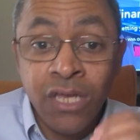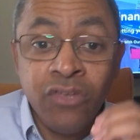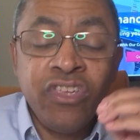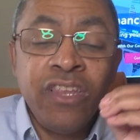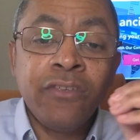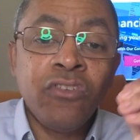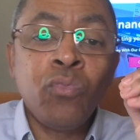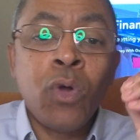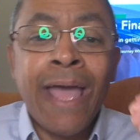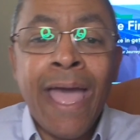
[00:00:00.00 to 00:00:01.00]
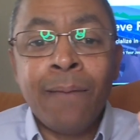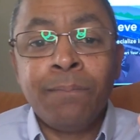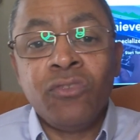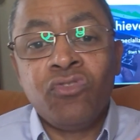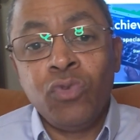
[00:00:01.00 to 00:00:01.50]
See, this is what
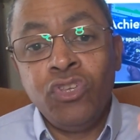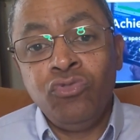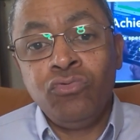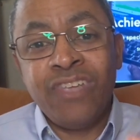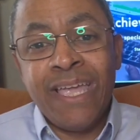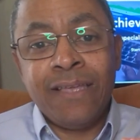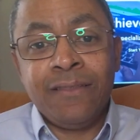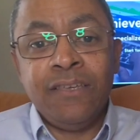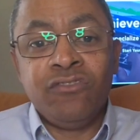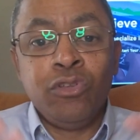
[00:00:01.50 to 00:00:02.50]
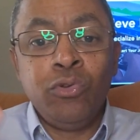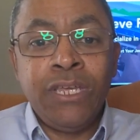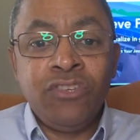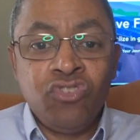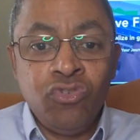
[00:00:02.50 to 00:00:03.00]
happens when you take these
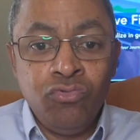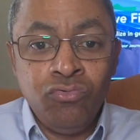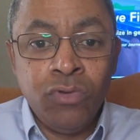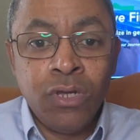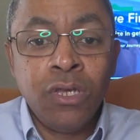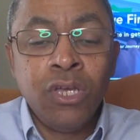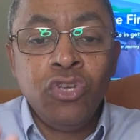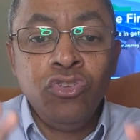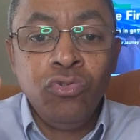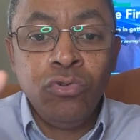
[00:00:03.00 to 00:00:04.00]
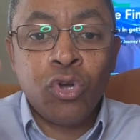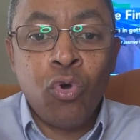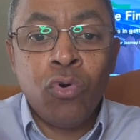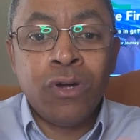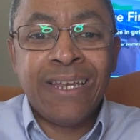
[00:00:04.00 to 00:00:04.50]
Looney Tune
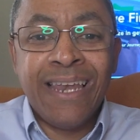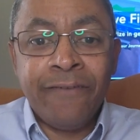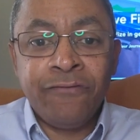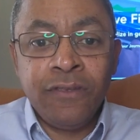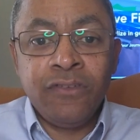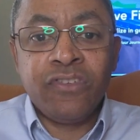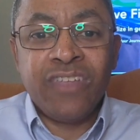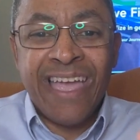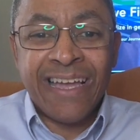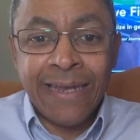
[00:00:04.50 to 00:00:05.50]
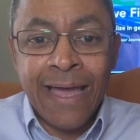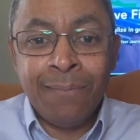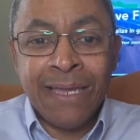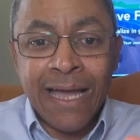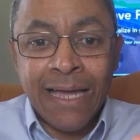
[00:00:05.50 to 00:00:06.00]
unicorn leftist
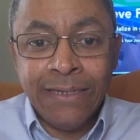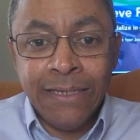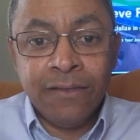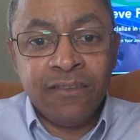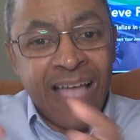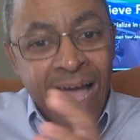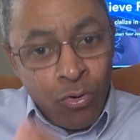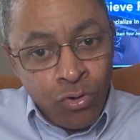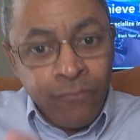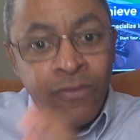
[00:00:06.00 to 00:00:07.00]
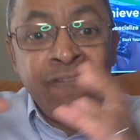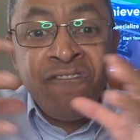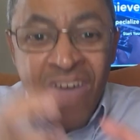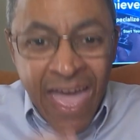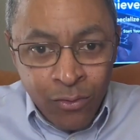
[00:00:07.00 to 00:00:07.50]
economic ideas out of the
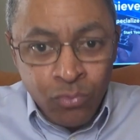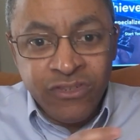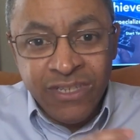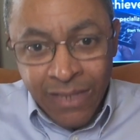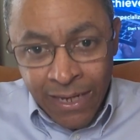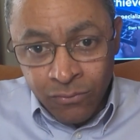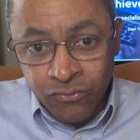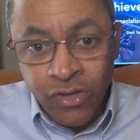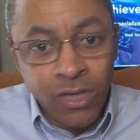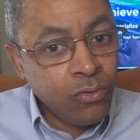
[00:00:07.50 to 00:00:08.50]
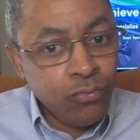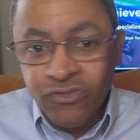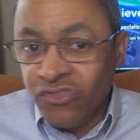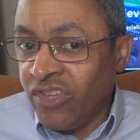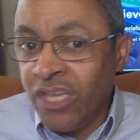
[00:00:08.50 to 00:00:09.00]
faculty lounge,
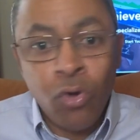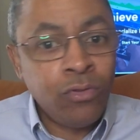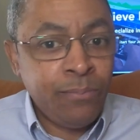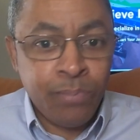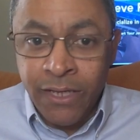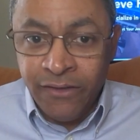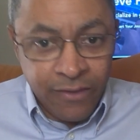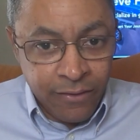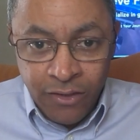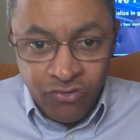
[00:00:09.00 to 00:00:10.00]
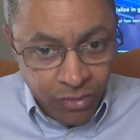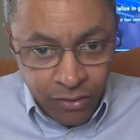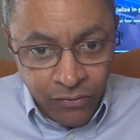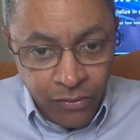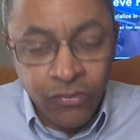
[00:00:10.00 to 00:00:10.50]
which is the only place that they should
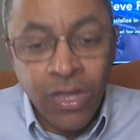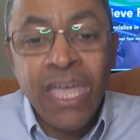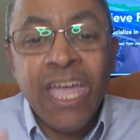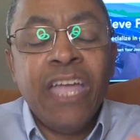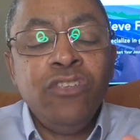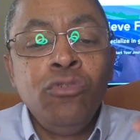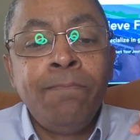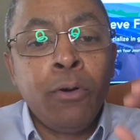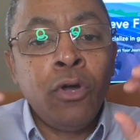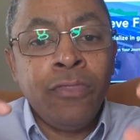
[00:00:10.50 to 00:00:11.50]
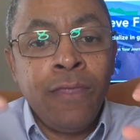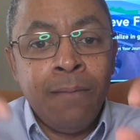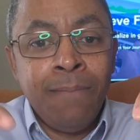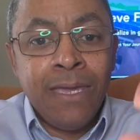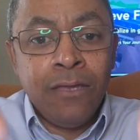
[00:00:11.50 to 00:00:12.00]
exist, and you put
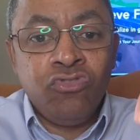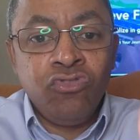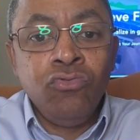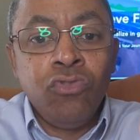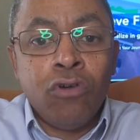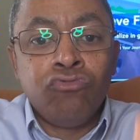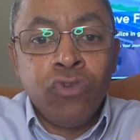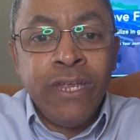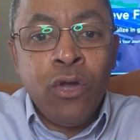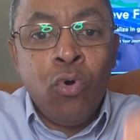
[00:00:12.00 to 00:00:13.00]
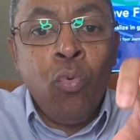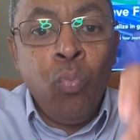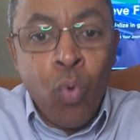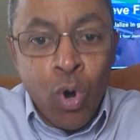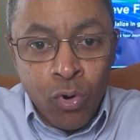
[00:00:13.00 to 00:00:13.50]
them into the real
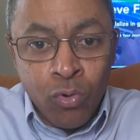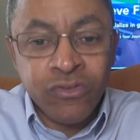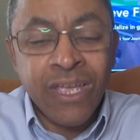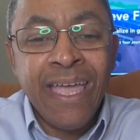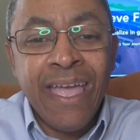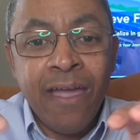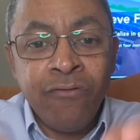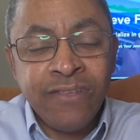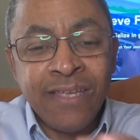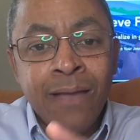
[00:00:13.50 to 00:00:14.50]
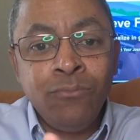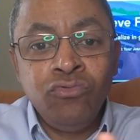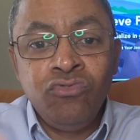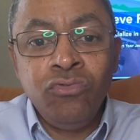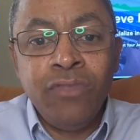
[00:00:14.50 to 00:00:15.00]
world. Every time
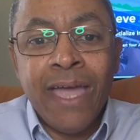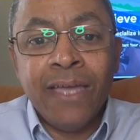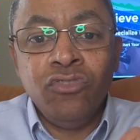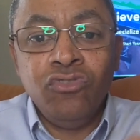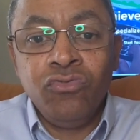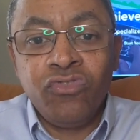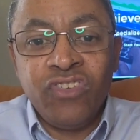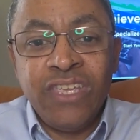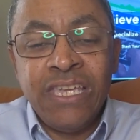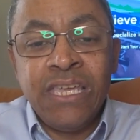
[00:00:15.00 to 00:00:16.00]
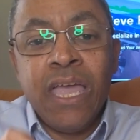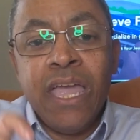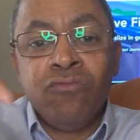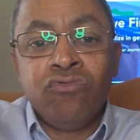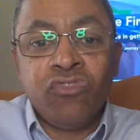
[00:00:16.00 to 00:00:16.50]
you do that, you see
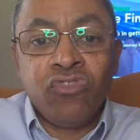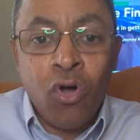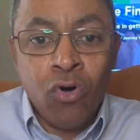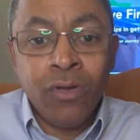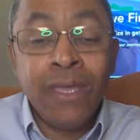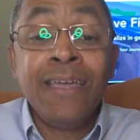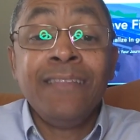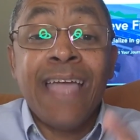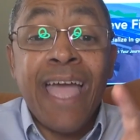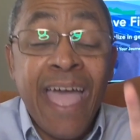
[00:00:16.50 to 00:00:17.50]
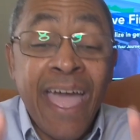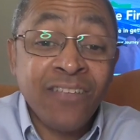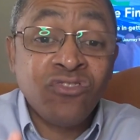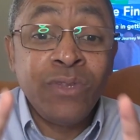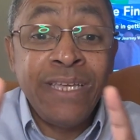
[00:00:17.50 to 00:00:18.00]
a result that
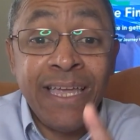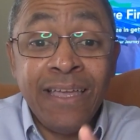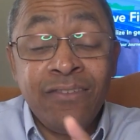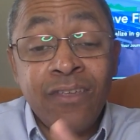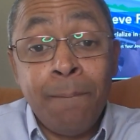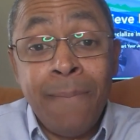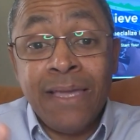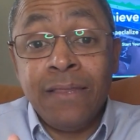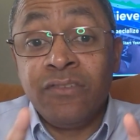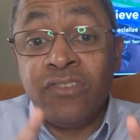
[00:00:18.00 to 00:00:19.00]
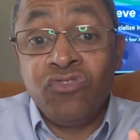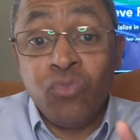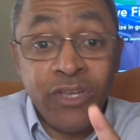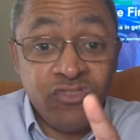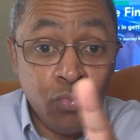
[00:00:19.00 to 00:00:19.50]
actually ends up making the
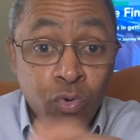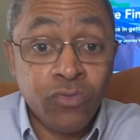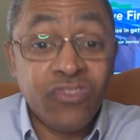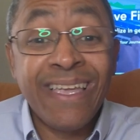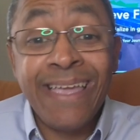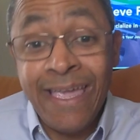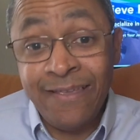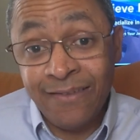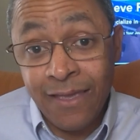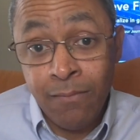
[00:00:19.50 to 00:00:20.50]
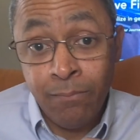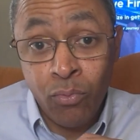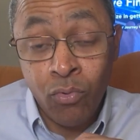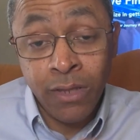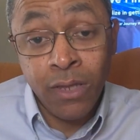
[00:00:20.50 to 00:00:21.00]
situation worse. Case in
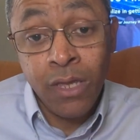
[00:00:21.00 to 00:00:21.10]
point.